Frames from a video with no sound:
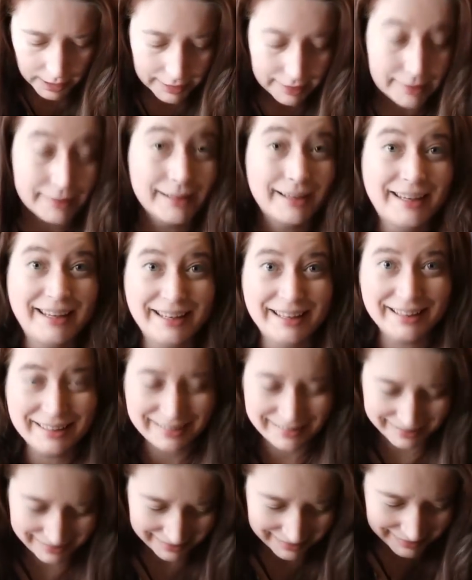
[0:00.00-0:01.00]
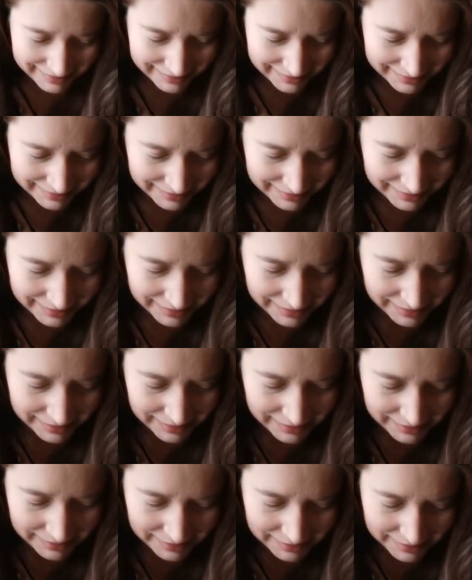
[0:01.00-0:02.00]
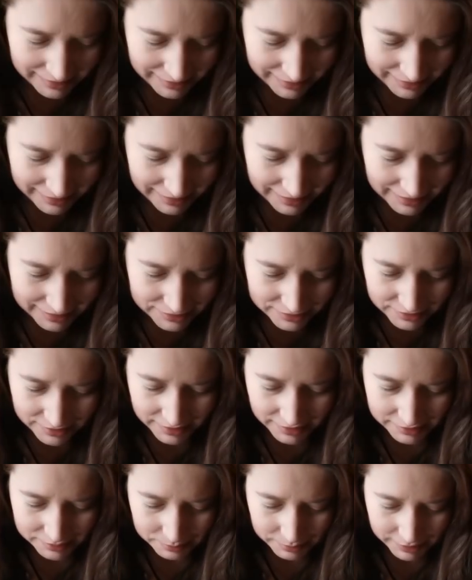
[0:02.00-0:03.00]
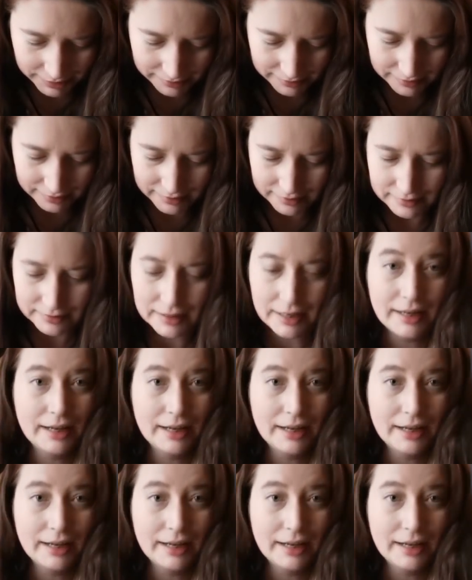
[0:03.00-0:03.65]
I got the kit. I think I explained this.